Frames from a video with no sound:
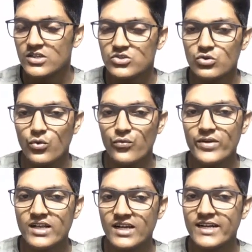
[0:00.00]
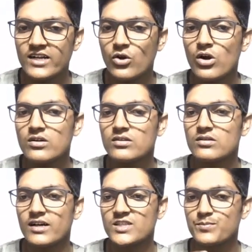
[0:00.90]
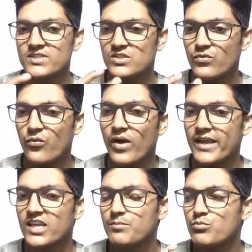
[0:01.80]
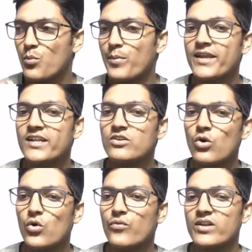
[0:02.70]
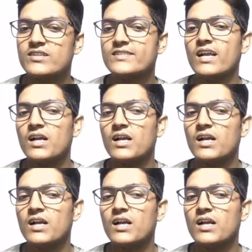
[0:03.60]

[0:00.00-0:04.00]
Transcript: So we cannot specify moment of inertia